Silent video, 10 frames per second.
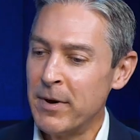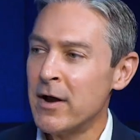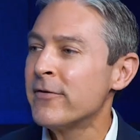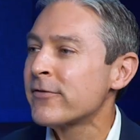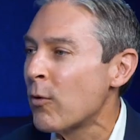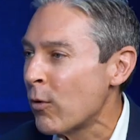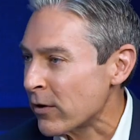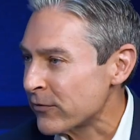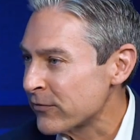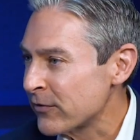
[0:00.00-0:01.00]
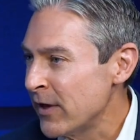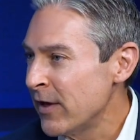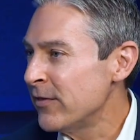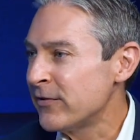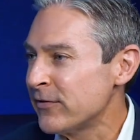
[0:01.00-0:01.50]
But of course,
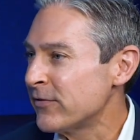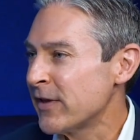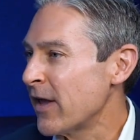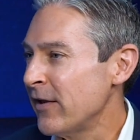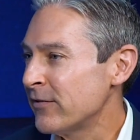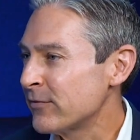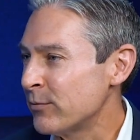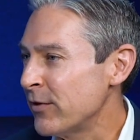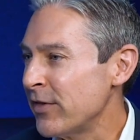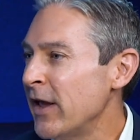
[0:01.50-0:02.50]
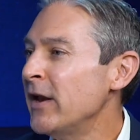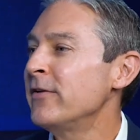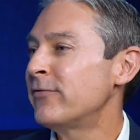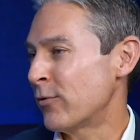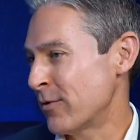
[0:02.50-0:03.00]
this is the case with
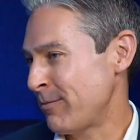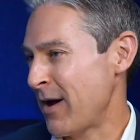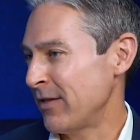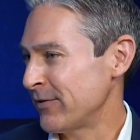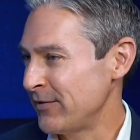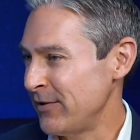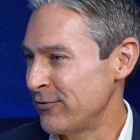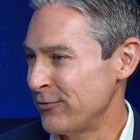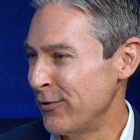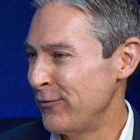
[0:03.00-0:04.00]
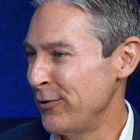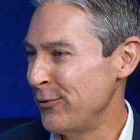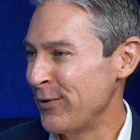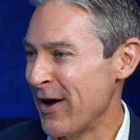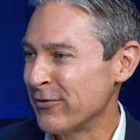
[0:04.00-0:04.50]
any foreign policy issue. If
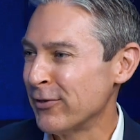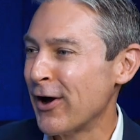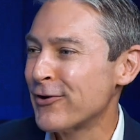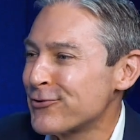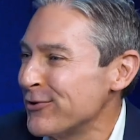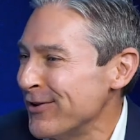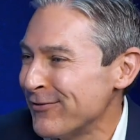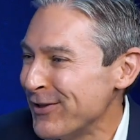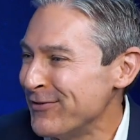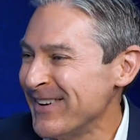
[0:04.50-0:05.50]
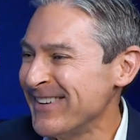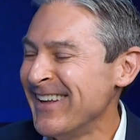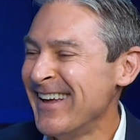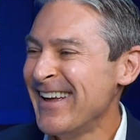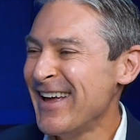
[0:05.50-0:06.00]
you have the luxury of
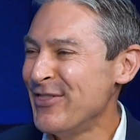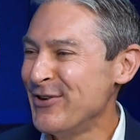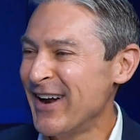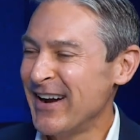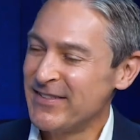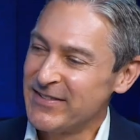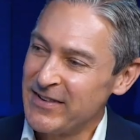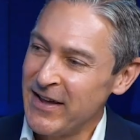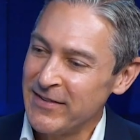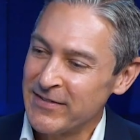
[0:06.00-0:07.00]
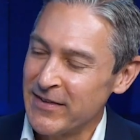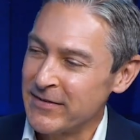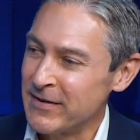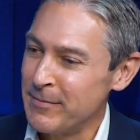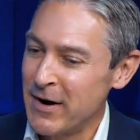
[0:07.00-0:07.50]
living in the United States
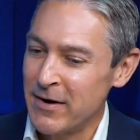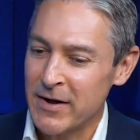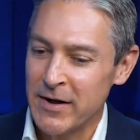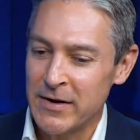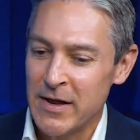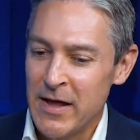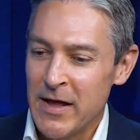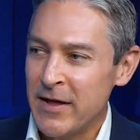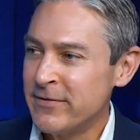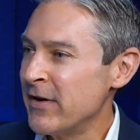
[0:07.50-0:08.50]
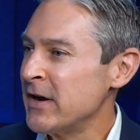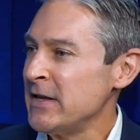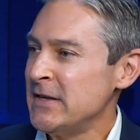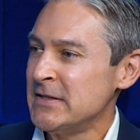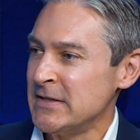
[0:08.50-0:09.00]
as an American, it's very
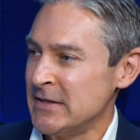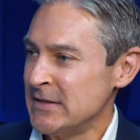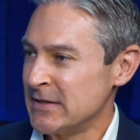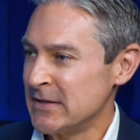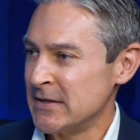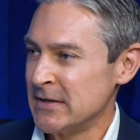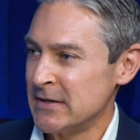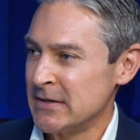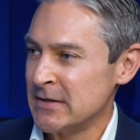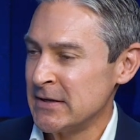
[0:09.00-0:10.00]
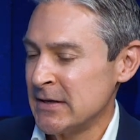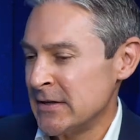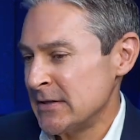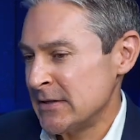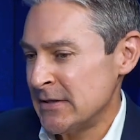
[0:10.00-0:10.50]
easy
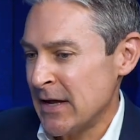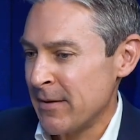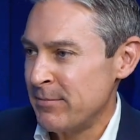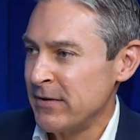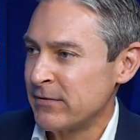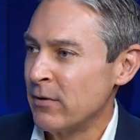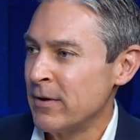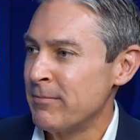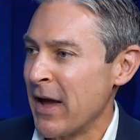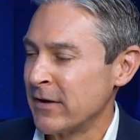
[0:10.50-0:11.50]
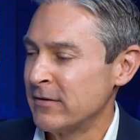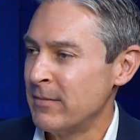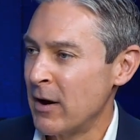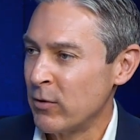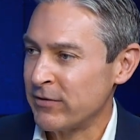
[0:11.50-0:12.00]
to not be so
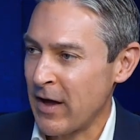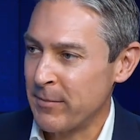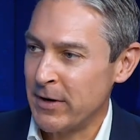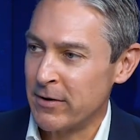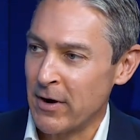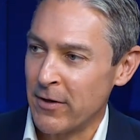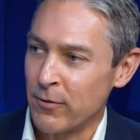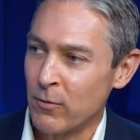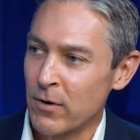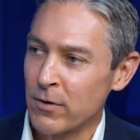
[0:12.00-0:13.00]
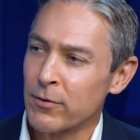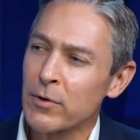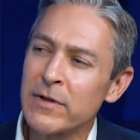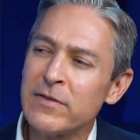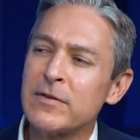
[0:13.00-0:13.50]
impacted by what's happening around the world, or
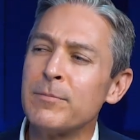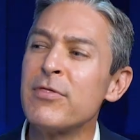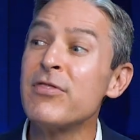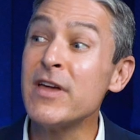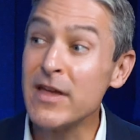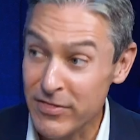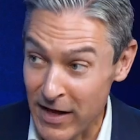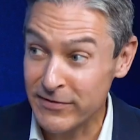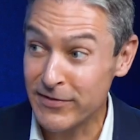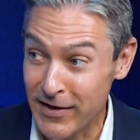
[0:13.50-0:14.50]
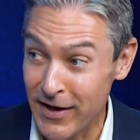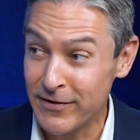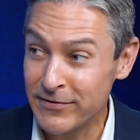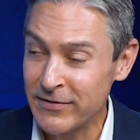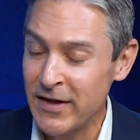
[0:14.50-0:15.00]
at least to think that's the
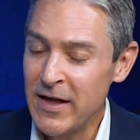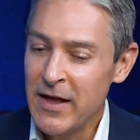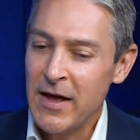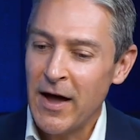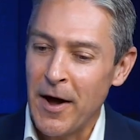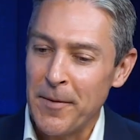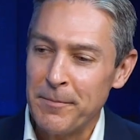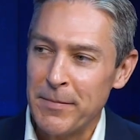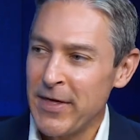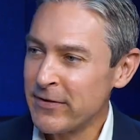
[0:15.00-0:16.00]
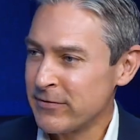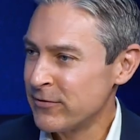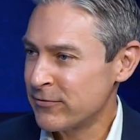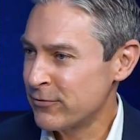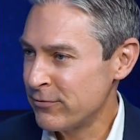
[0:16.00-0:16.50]
case. But that's
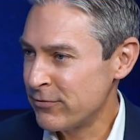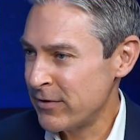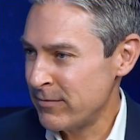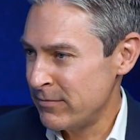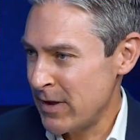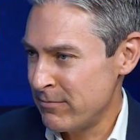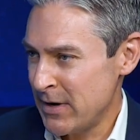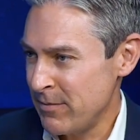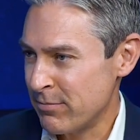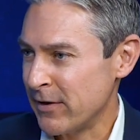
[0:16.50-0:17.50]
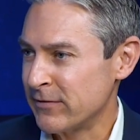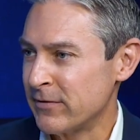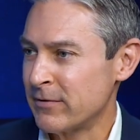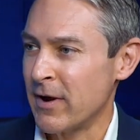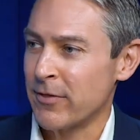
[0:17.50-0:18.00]
the truth in many
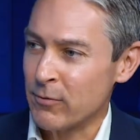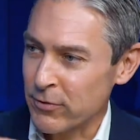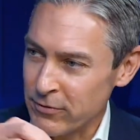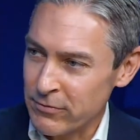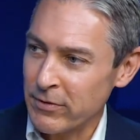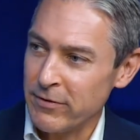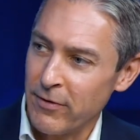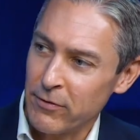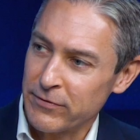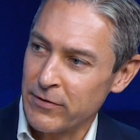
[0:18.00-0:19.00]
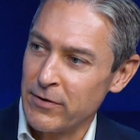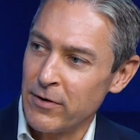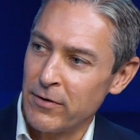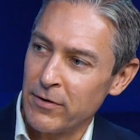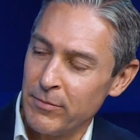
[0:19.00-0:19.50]
places around the world. You're really focused on
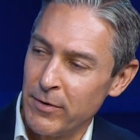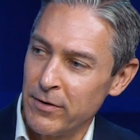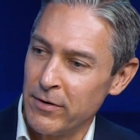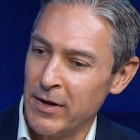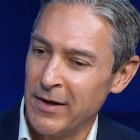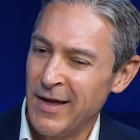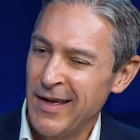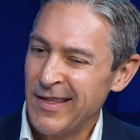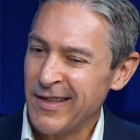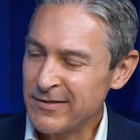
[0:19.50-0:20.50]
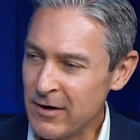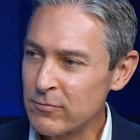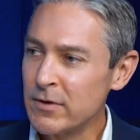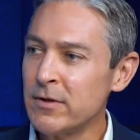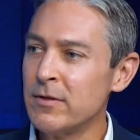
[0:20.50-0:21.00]
your own community. That's not
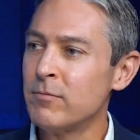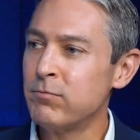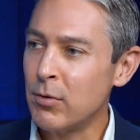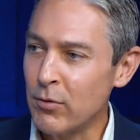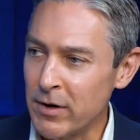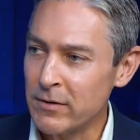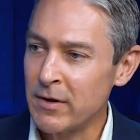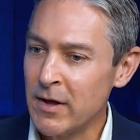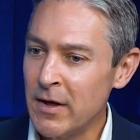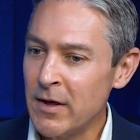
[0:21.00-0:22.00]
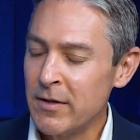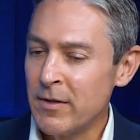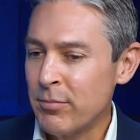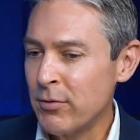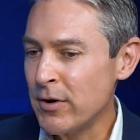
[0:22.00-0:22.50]
really the point.
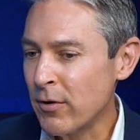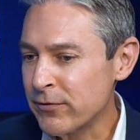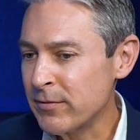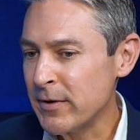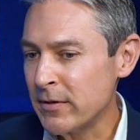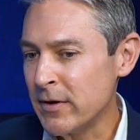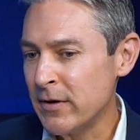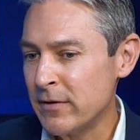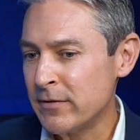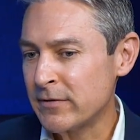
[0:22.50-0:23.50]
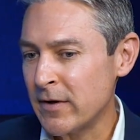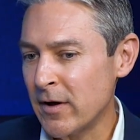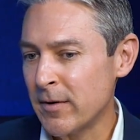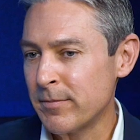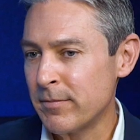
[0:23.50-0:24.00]
The point ultimately is to
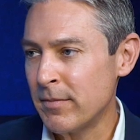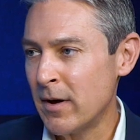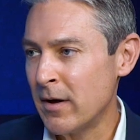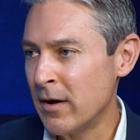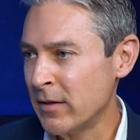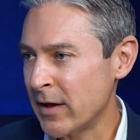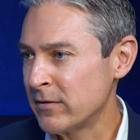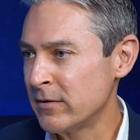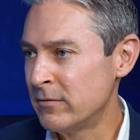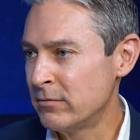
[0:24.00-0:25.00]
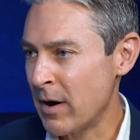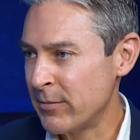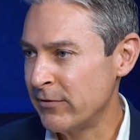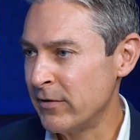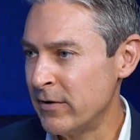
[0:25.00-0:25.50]
help elected
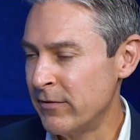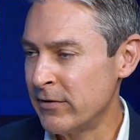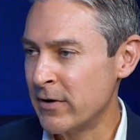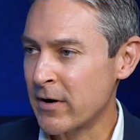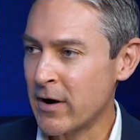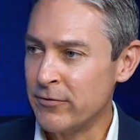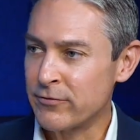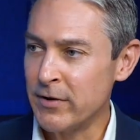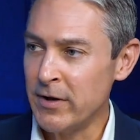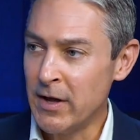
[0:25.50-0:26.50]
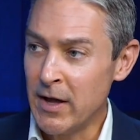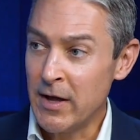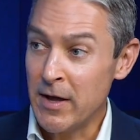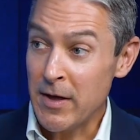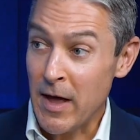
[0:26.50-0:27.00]
representatives in our country
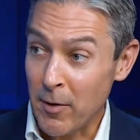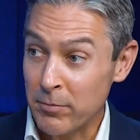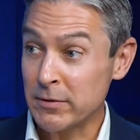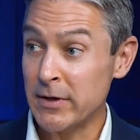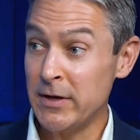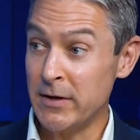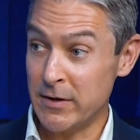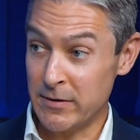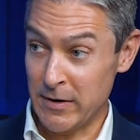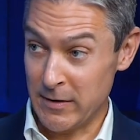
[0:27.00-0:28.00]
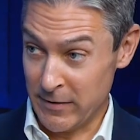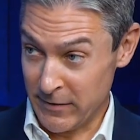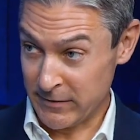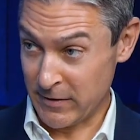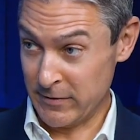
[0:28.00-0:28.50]
help lead in
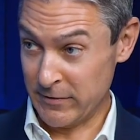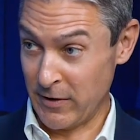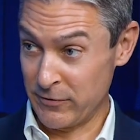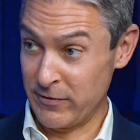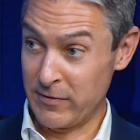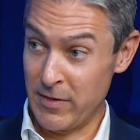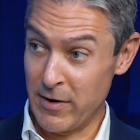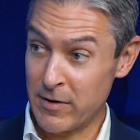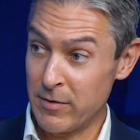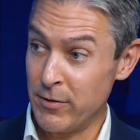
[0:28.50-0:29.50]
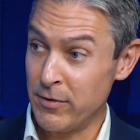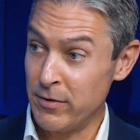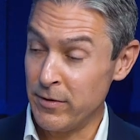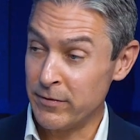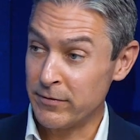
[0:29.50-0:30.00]
this discussion in their
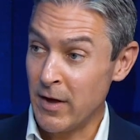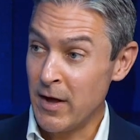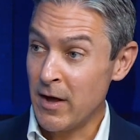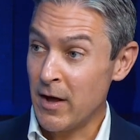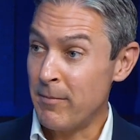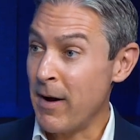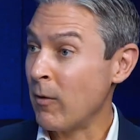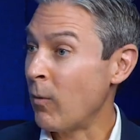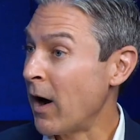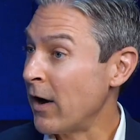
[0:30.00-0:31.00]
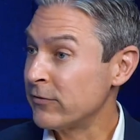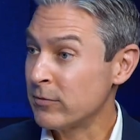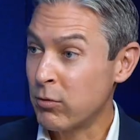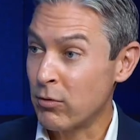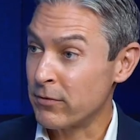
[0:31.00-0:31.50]
communities about why
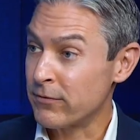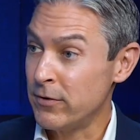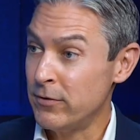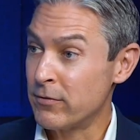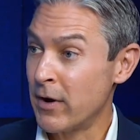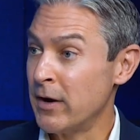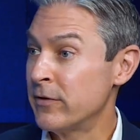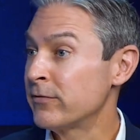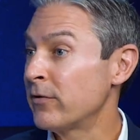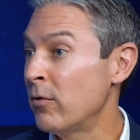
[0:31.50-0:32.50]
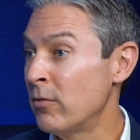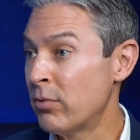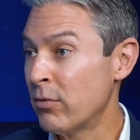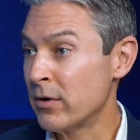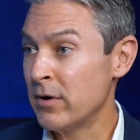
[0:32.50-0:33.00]
support for Ukraine is so
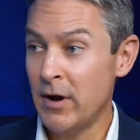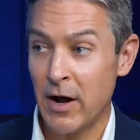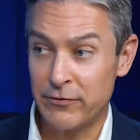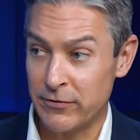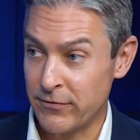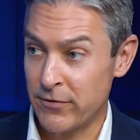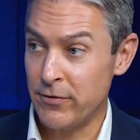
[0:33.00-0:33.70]
important, not just for